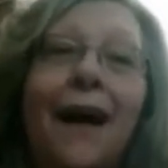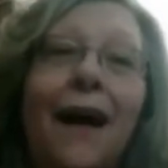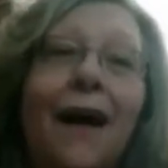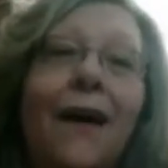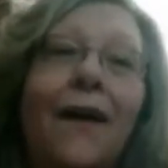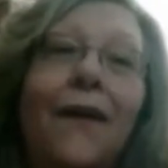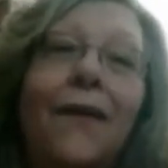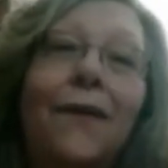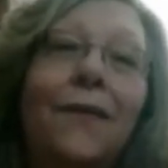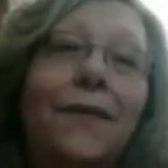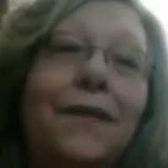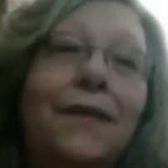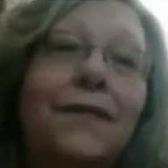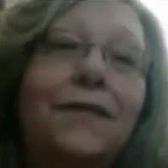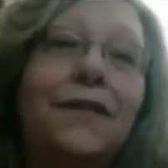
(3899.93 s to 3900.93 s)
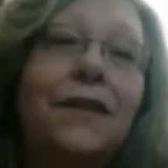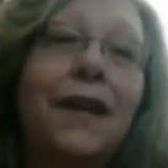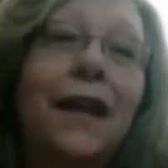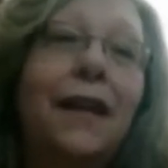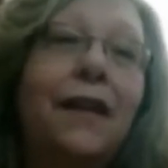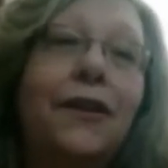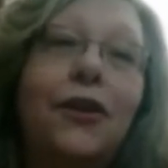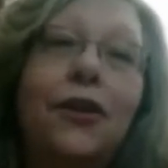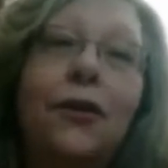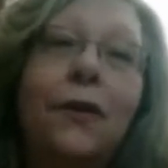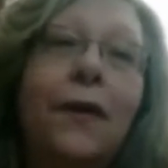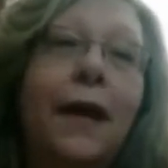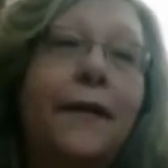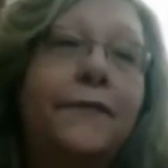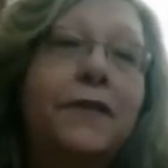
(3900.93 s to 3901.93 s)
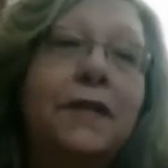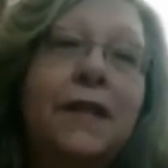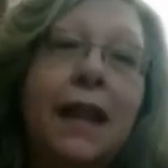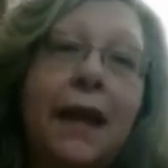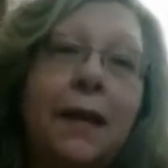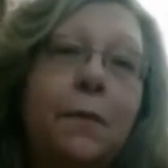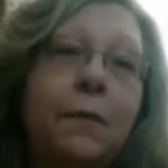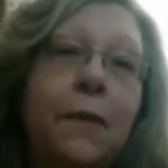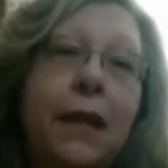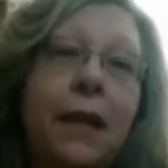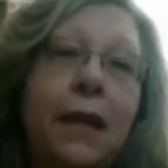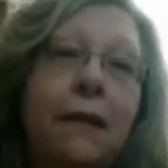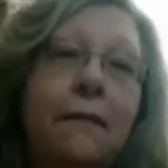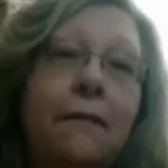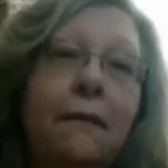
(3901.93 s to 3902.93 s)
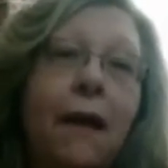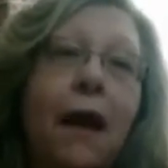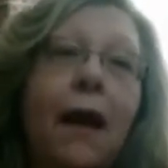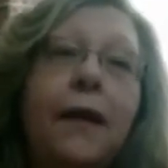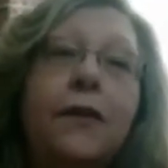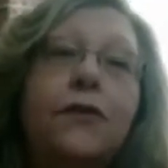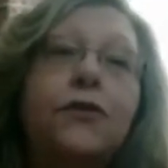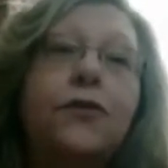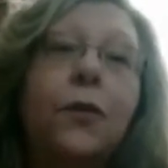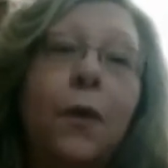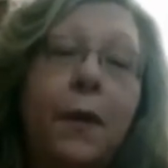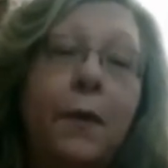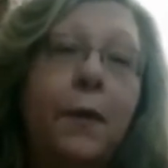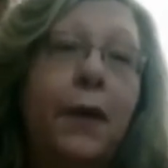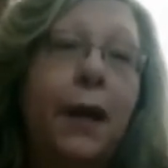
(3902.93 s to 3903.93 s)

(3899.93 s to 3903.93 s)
Oh, Danella, you don't have to thank me. I enjoy what